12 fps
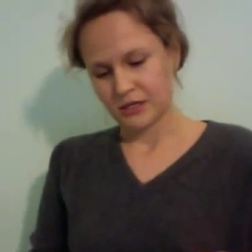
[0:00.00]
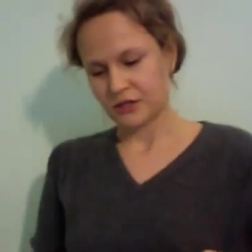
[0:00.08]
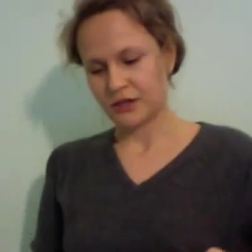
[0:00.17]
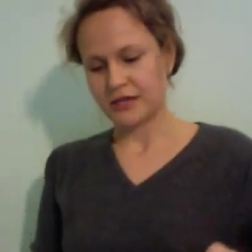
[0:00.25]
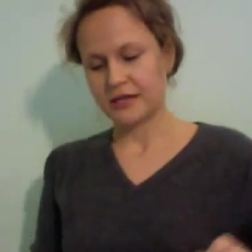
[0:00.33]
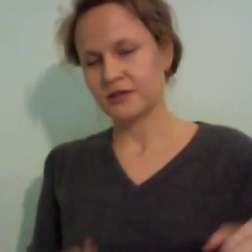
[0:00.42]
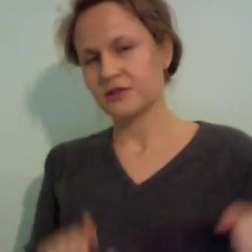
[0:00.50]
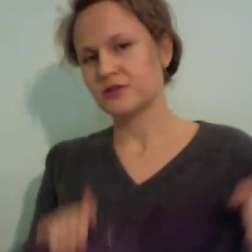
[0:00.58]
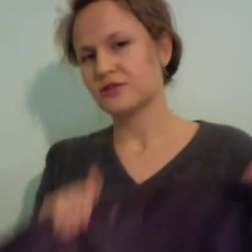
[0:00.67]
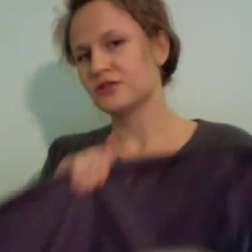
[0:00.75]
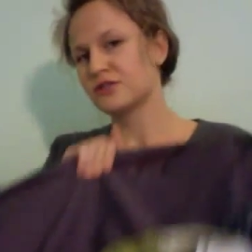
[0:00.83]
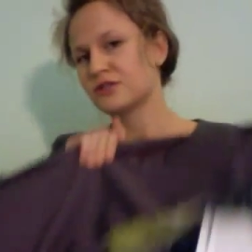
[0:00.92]
So
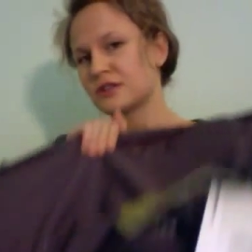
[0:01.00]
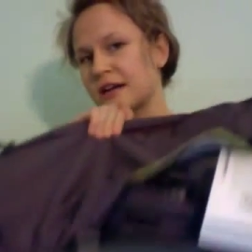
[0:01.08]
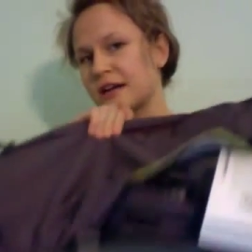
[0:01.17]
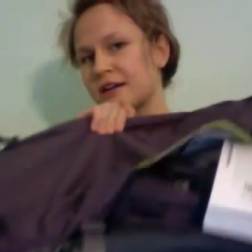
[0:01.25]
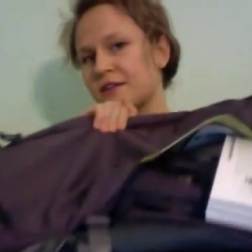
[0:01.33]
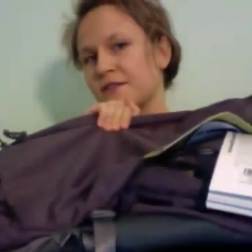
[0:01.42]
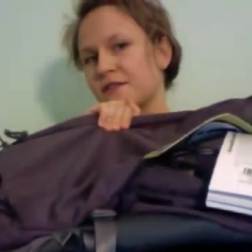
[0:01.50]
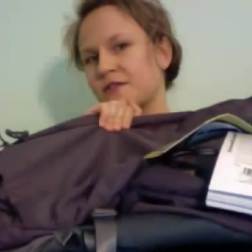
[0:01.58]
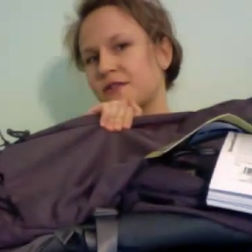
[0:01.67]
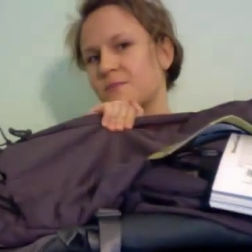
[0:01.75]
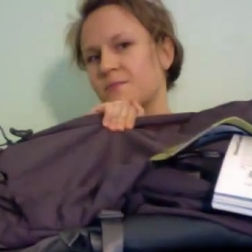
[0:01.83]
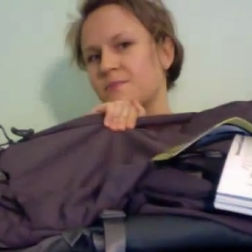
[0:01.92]
here's kind of
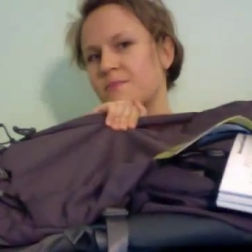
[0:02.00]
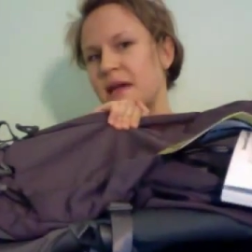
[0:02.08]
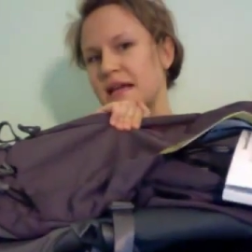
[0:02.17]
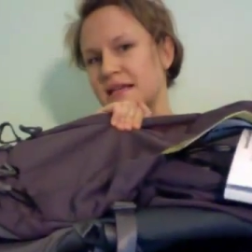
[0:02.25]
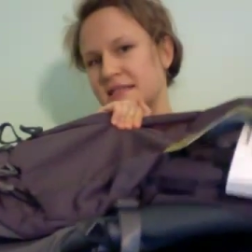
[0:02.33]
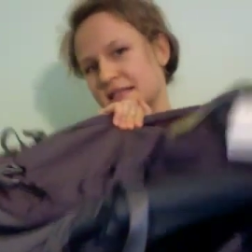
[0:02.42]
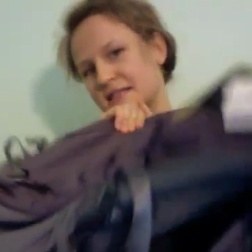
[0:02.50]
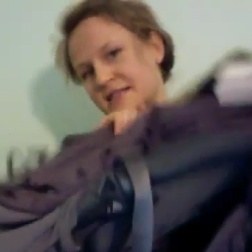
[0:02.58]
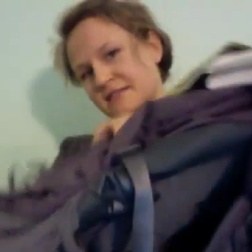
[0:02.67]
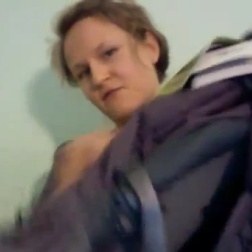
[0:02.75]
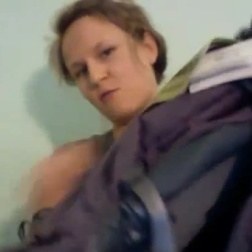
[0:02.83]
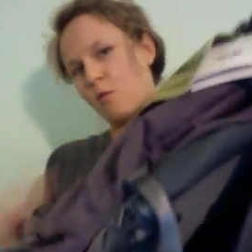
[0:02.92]
the basics of